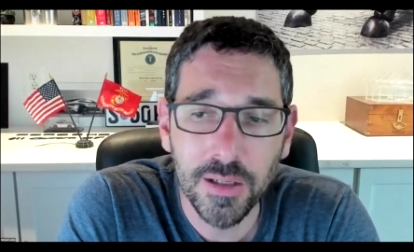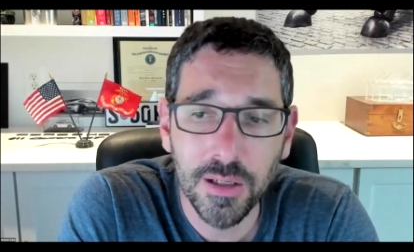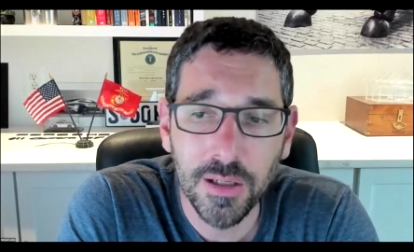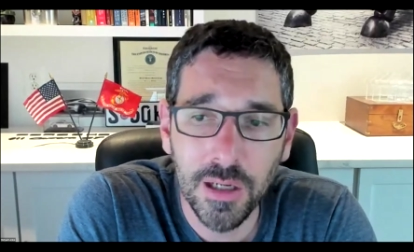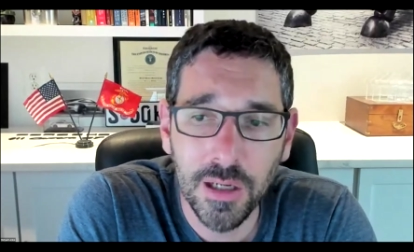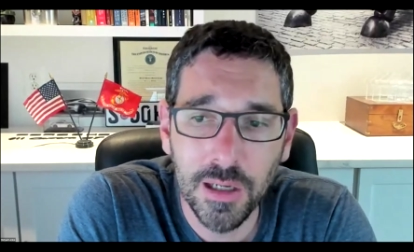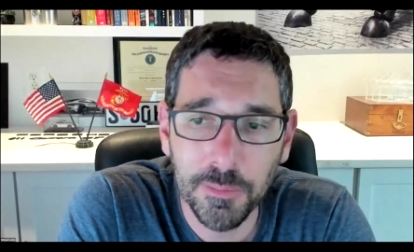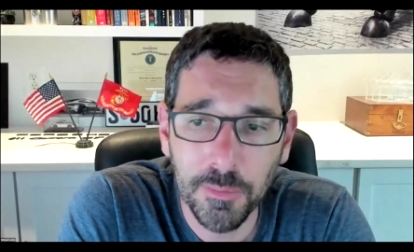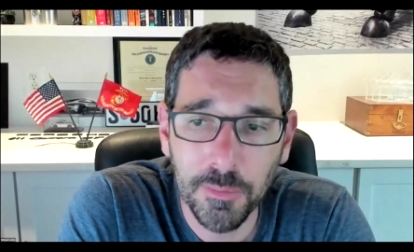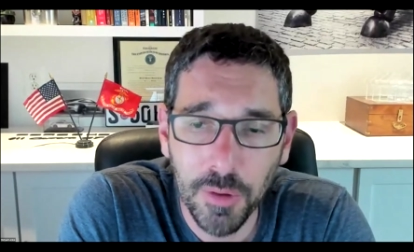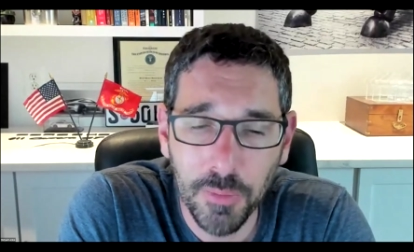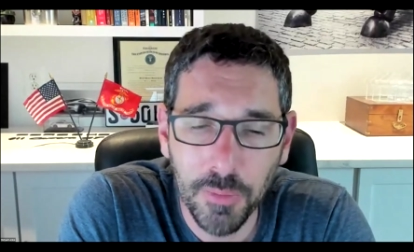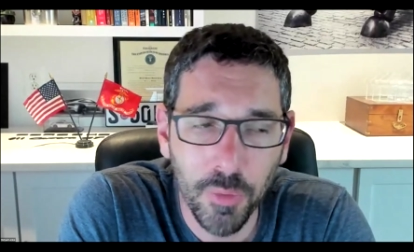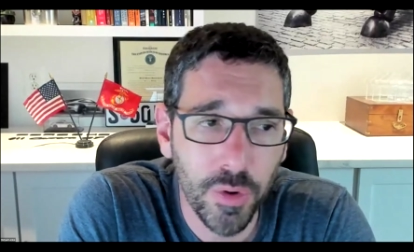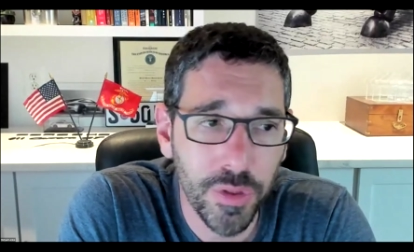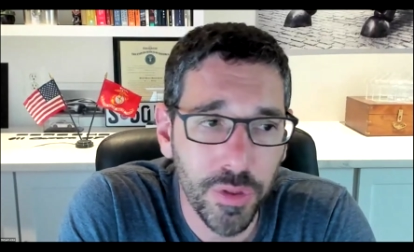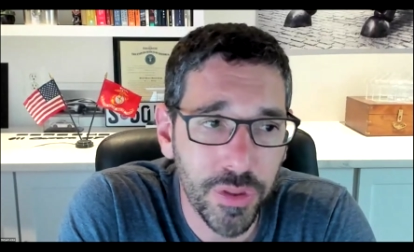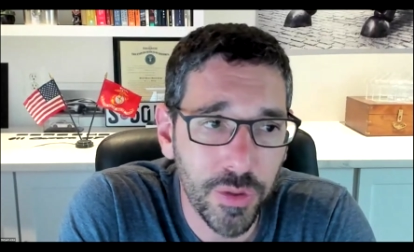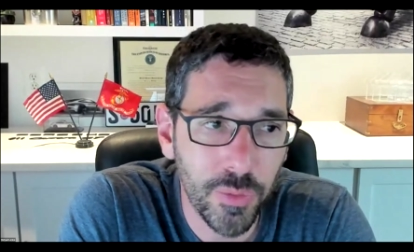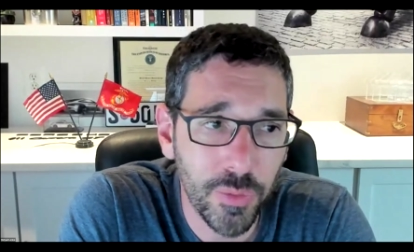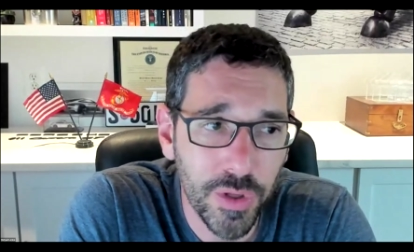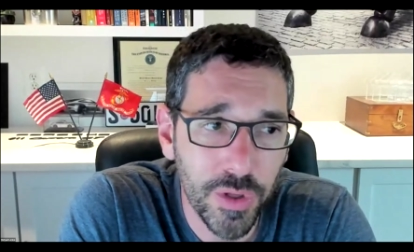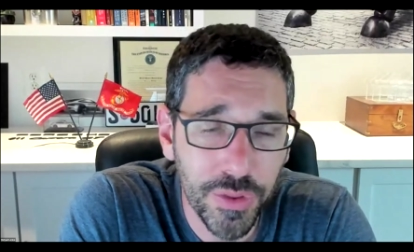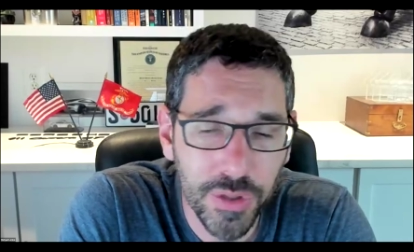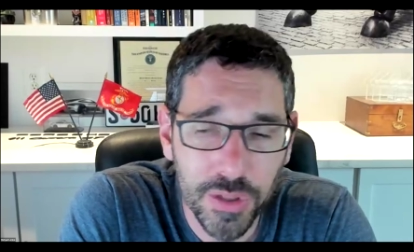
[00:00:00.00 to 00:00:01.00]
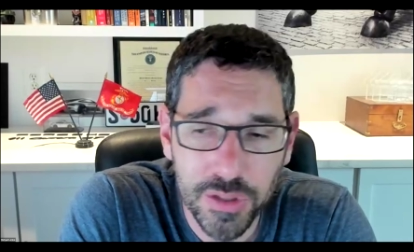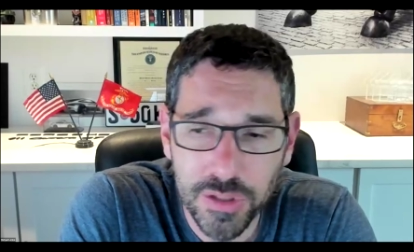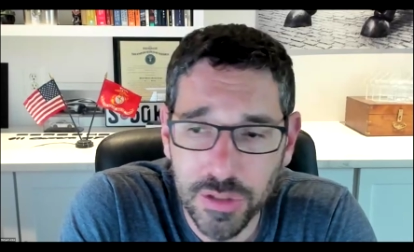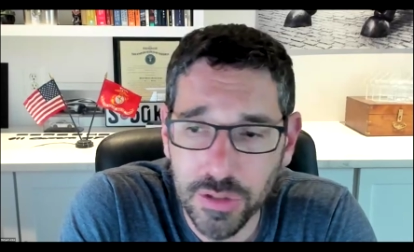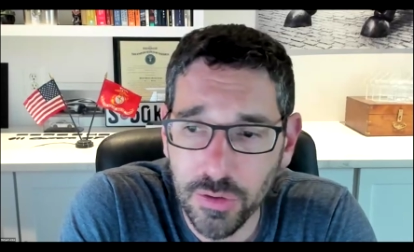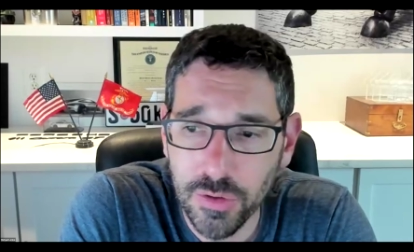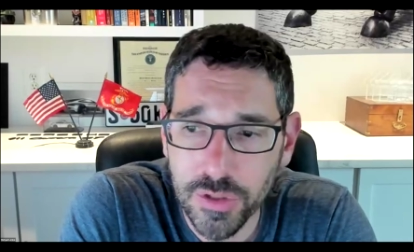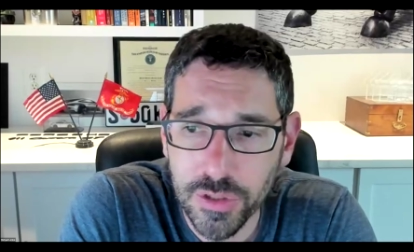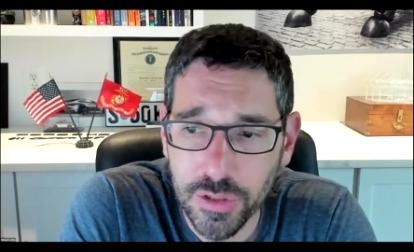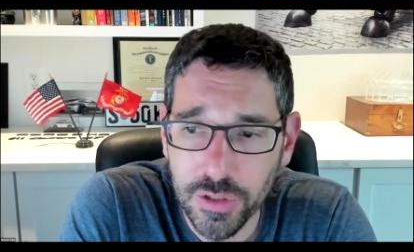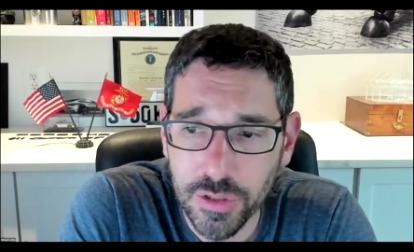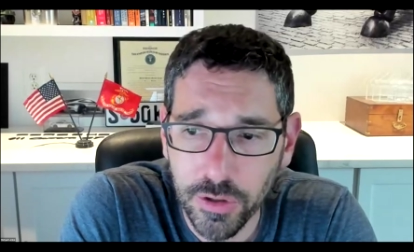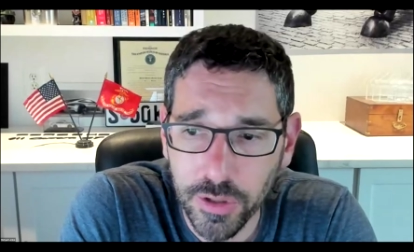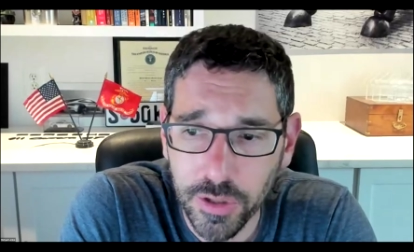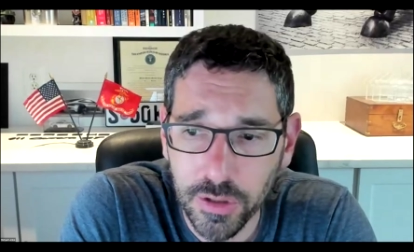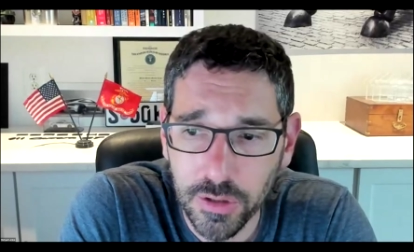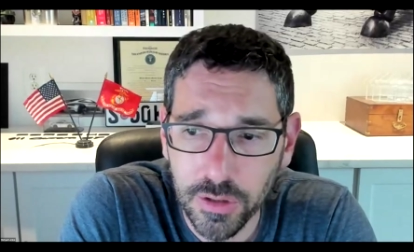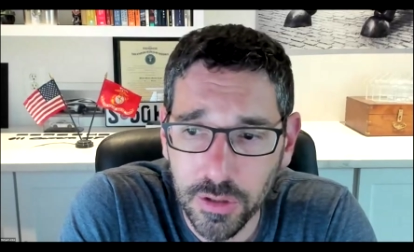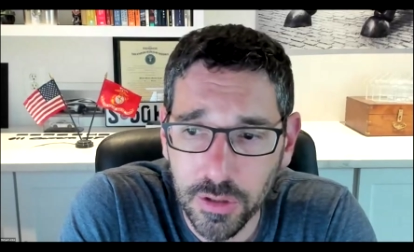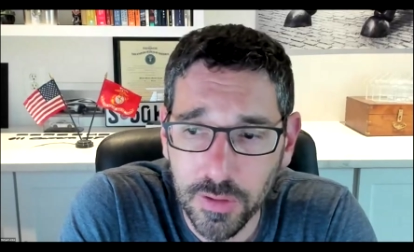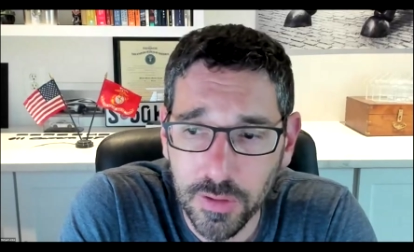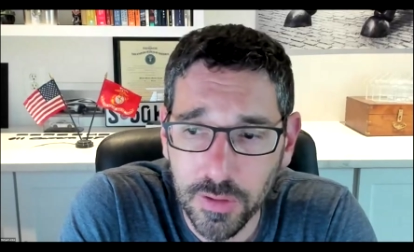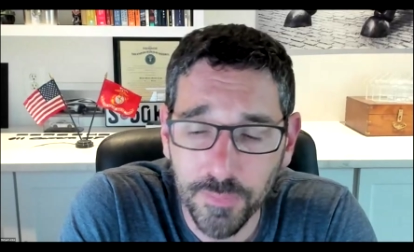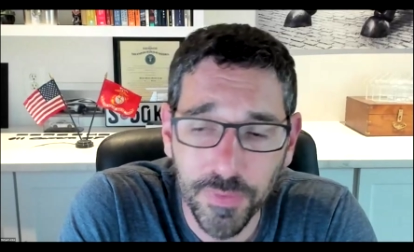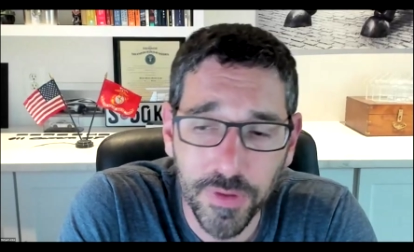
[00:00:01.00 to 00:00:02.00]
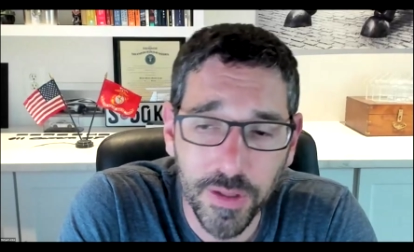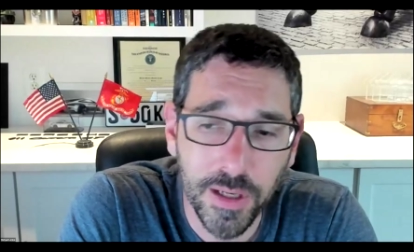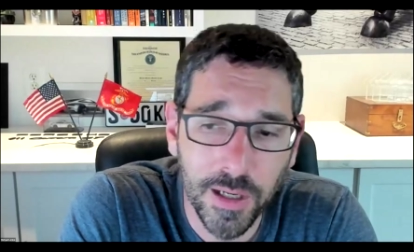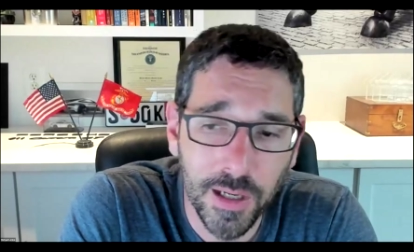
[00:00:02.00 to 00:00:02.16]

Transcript: But with this new circular